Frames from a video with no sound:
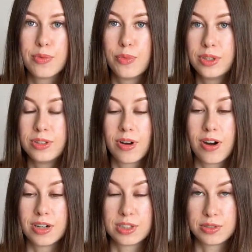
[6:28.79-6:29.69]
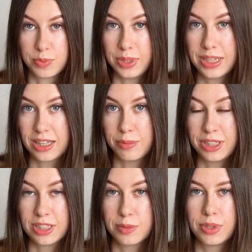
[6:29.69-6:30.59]
when there are sweet
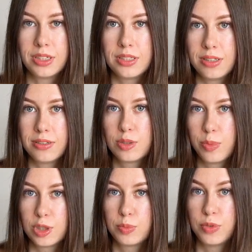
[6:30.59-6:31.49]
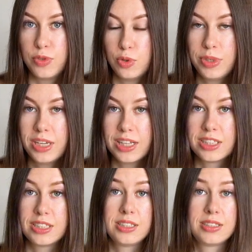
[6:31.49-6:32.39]
elements, but it still smells perfumey and
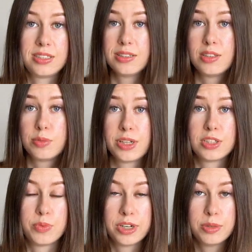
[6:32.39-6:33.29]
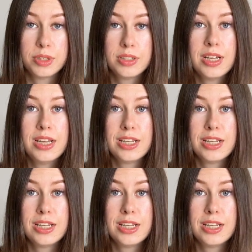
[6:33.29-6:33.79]
it still smells wearable.